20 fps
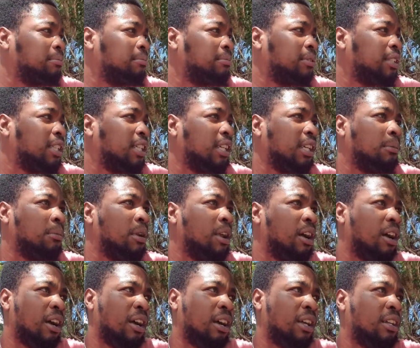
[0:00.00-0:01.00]
cable
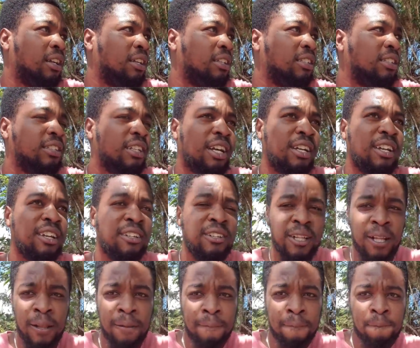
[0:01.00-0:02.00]
and internet.
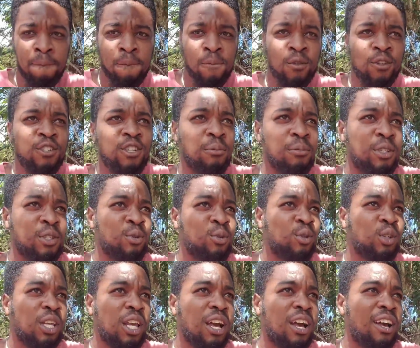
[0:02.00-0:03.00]
So I soon
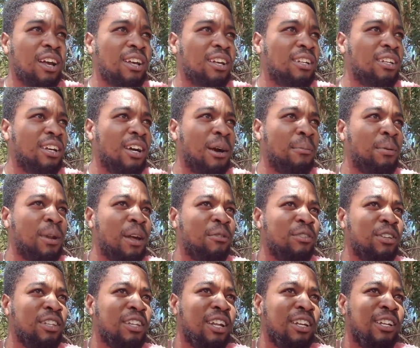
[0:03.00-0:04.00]
can apply for
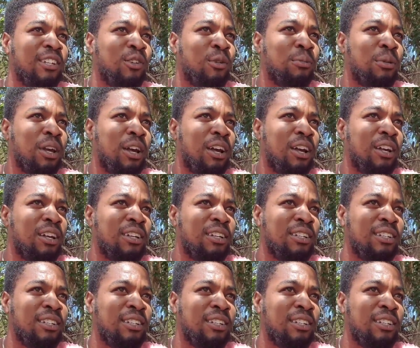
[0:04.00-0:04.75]
internet up here.